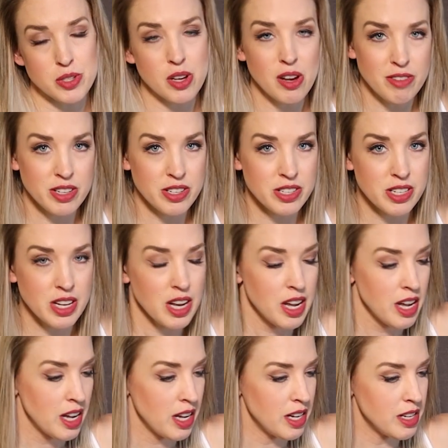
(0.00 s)
solvent
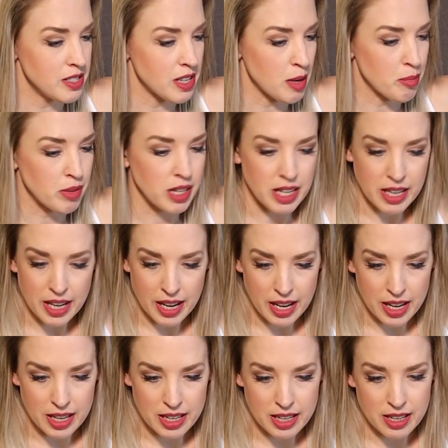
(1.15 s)
is I plan
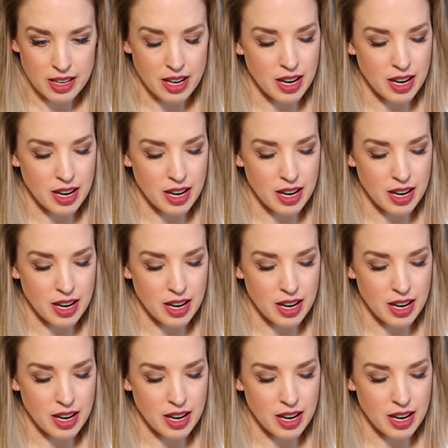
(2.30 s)
ahead.